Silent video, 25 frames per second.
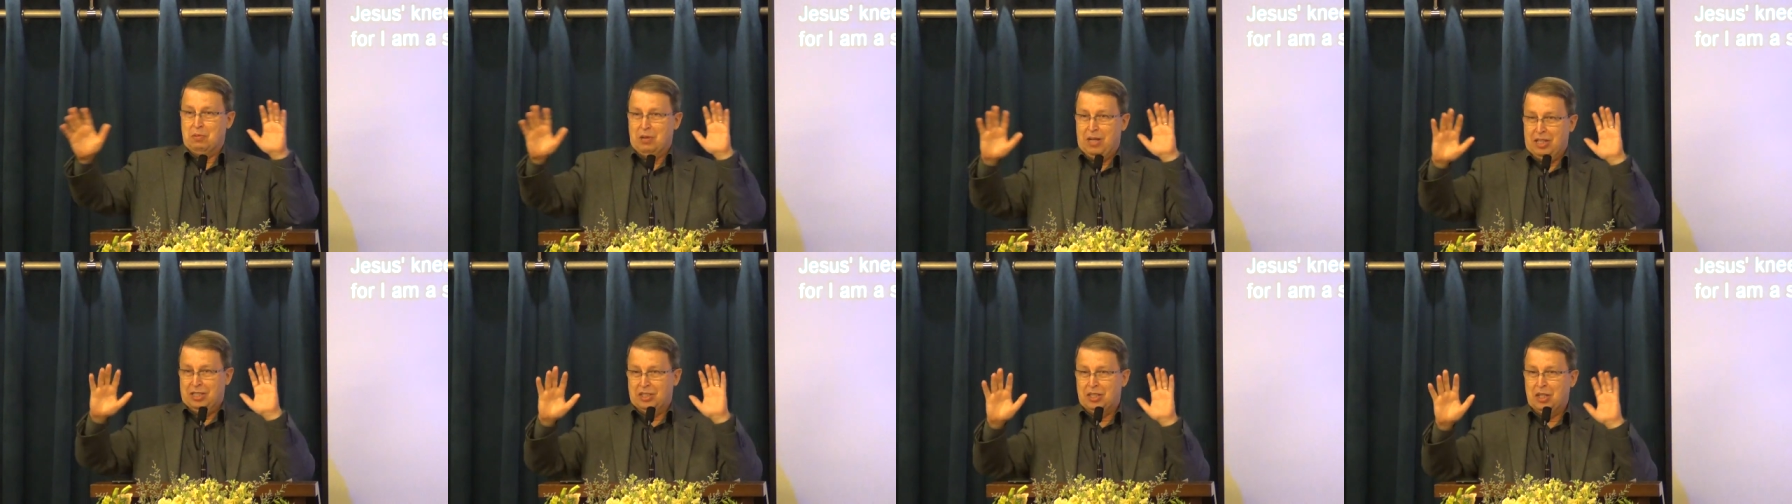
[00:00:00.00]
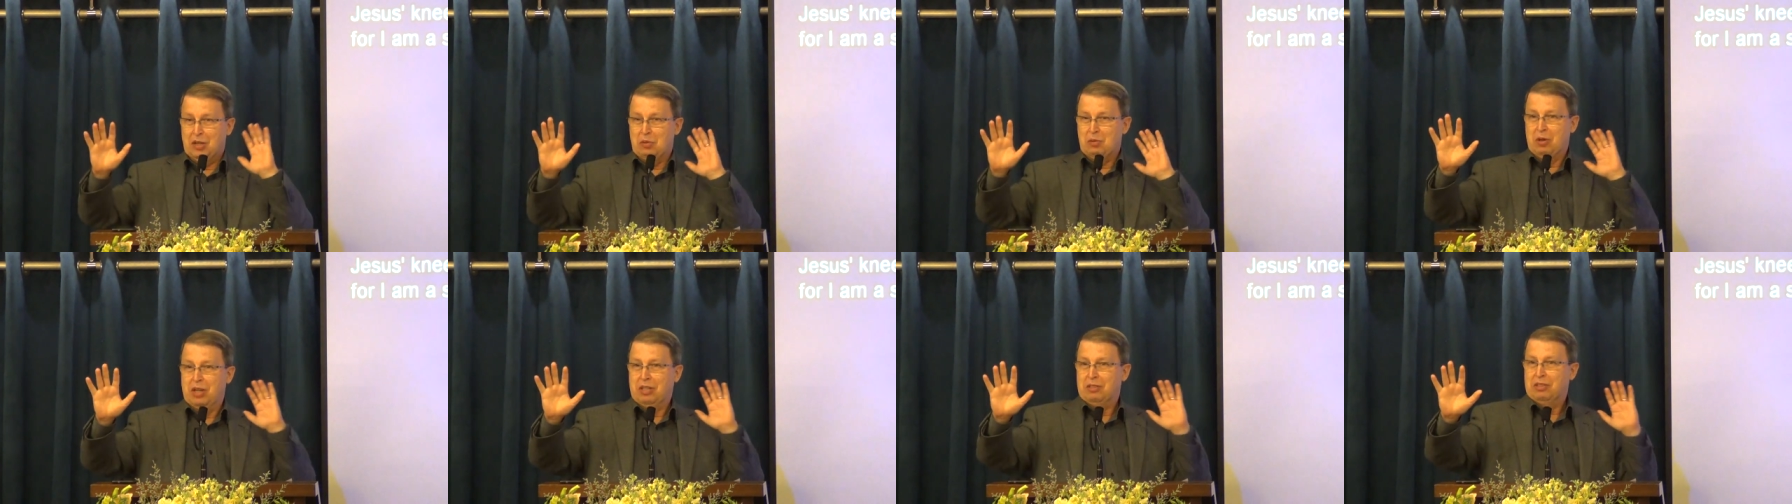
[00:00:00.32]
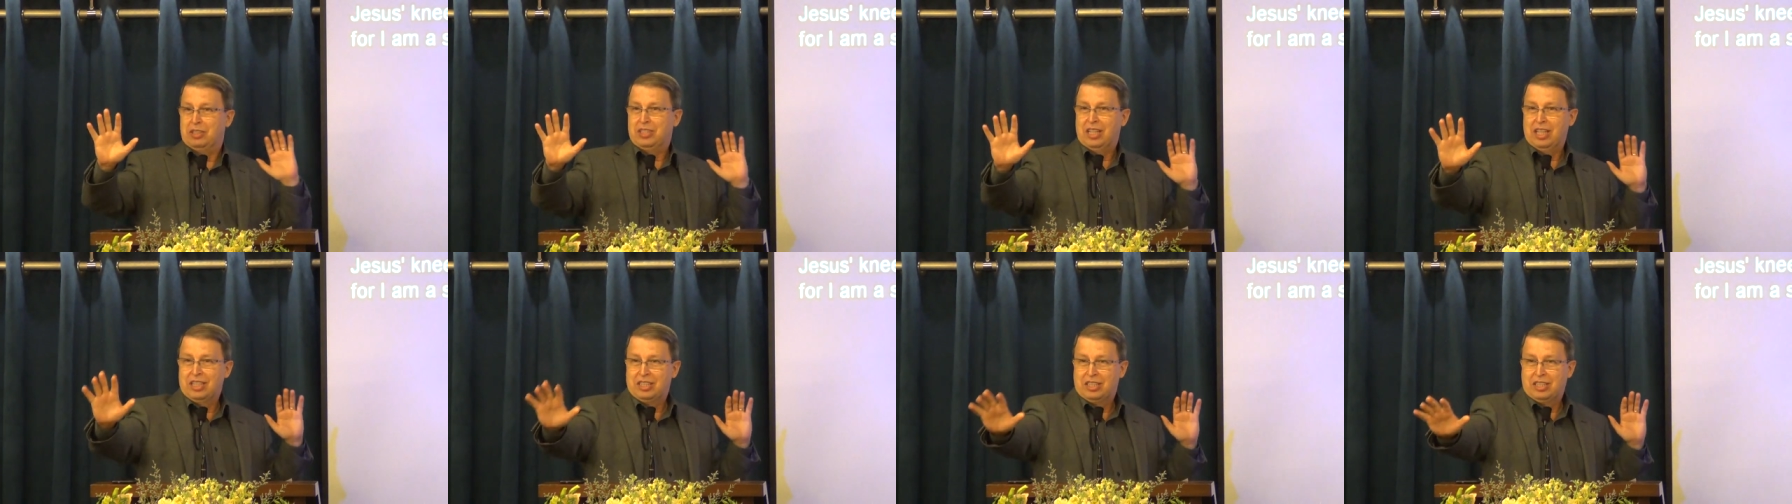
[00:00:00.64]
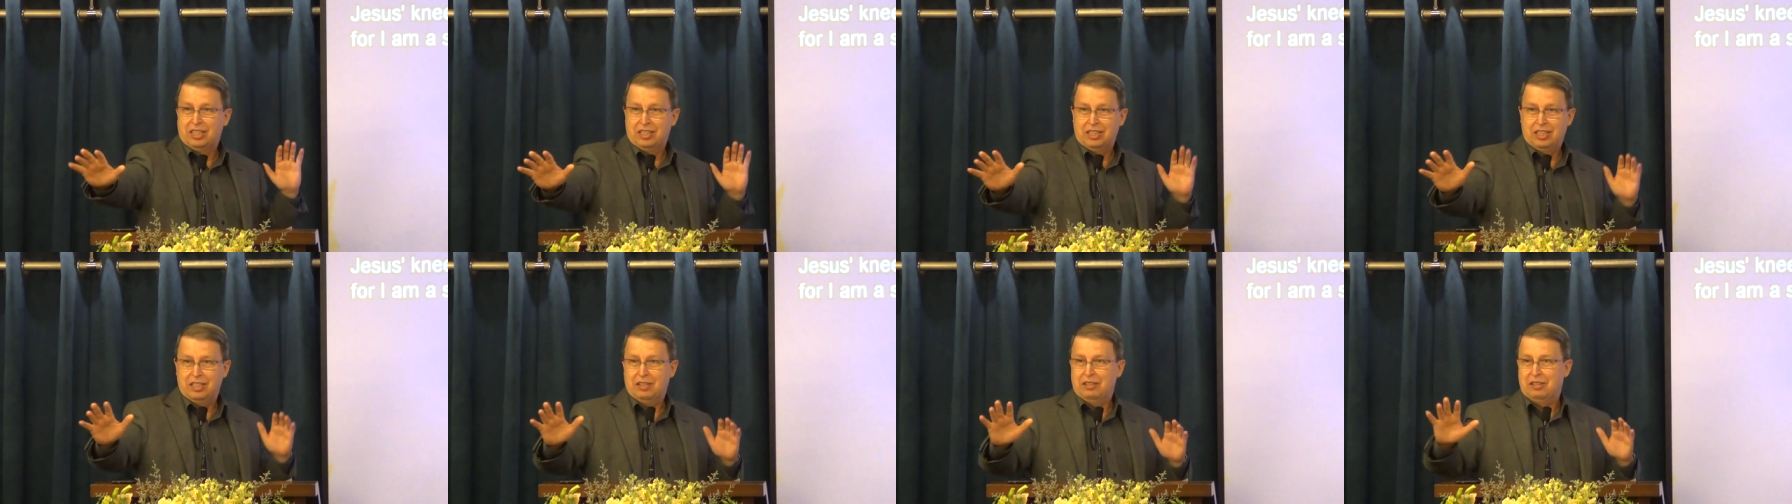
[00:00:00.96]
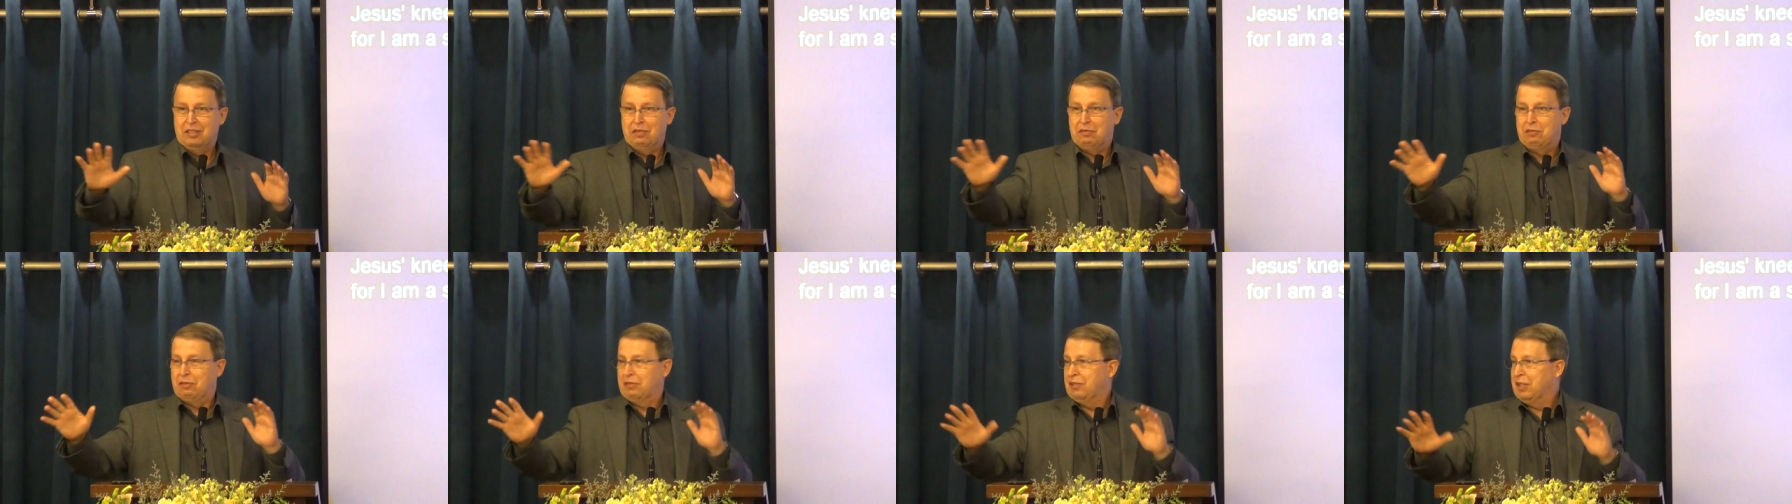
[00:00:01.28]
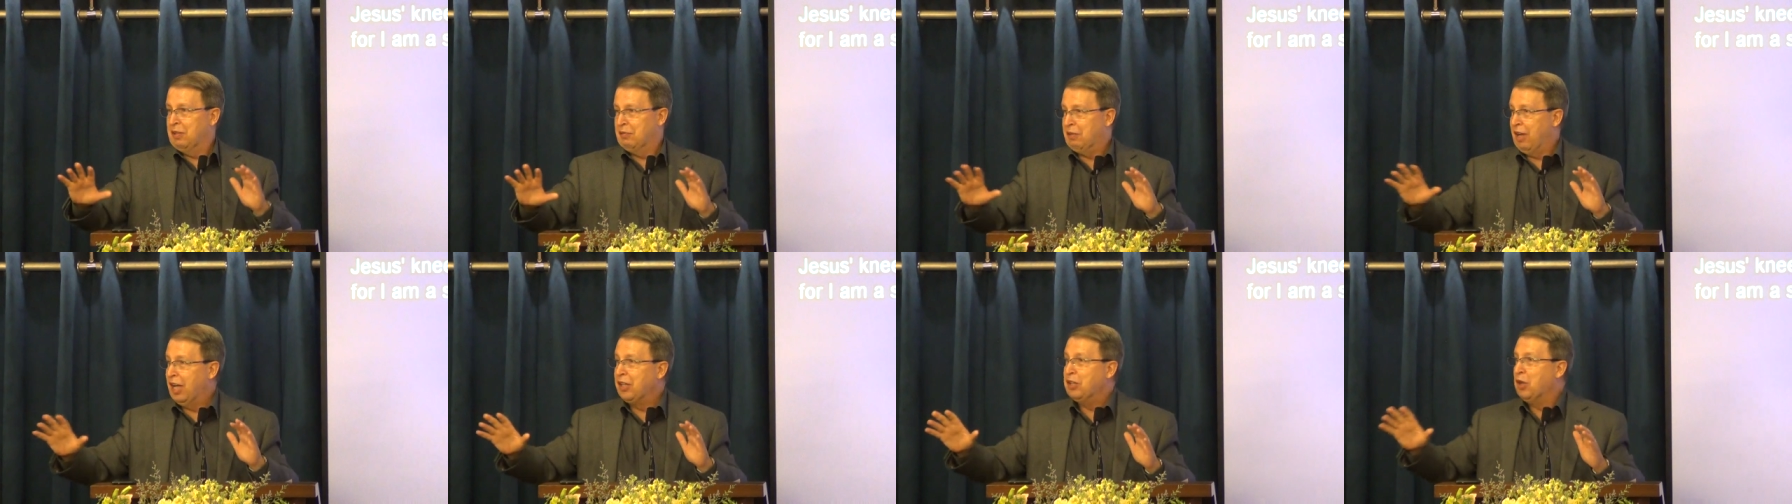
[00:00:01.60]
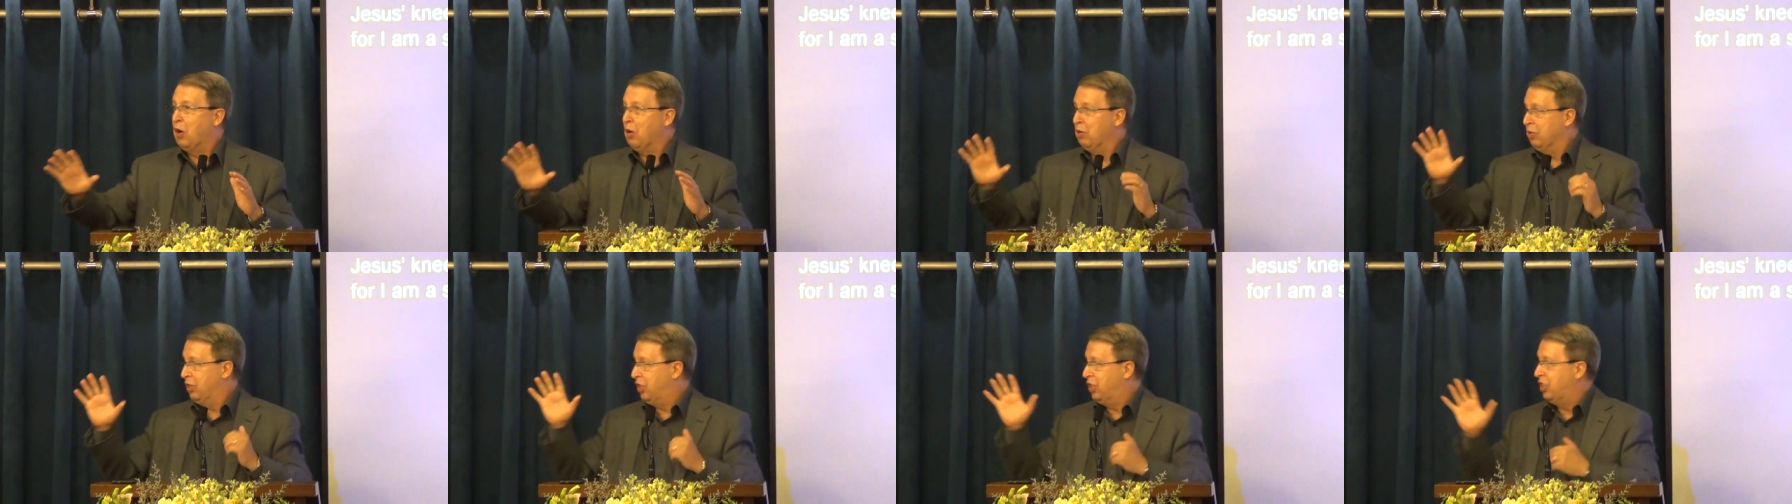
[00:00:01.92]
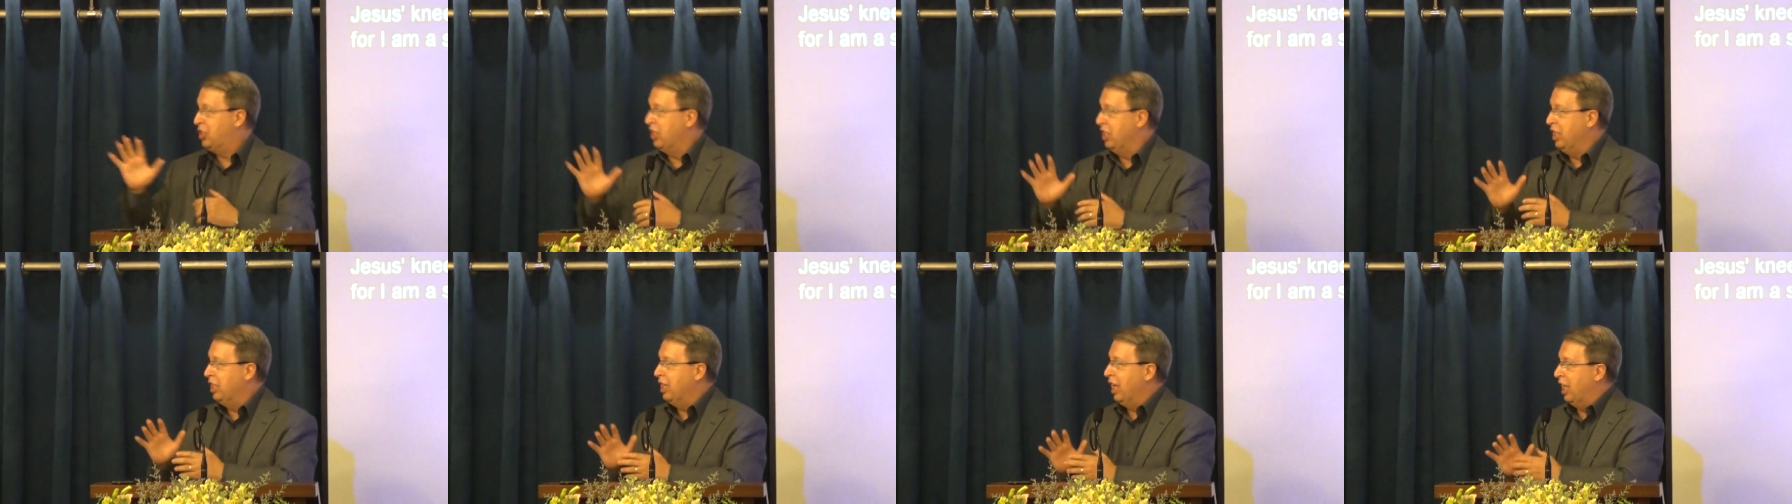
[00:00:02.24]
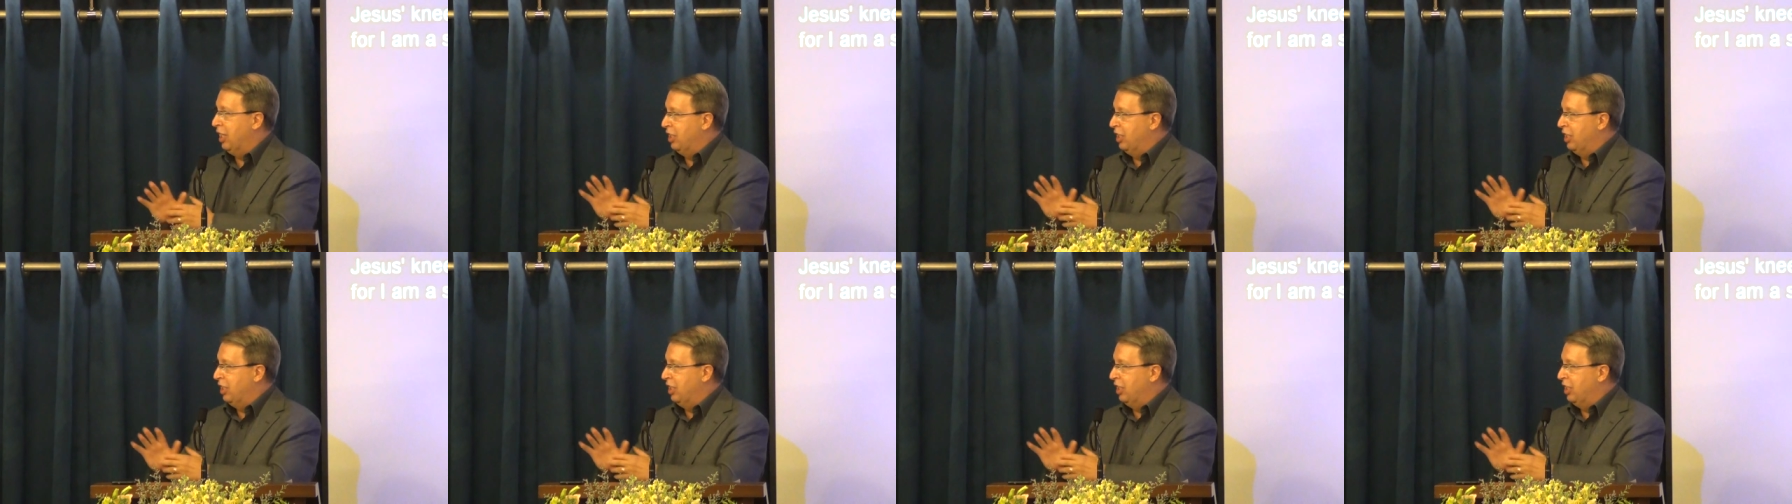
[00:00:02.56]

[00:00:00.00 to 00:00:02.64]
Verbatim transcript: was the one who says, if I don't see,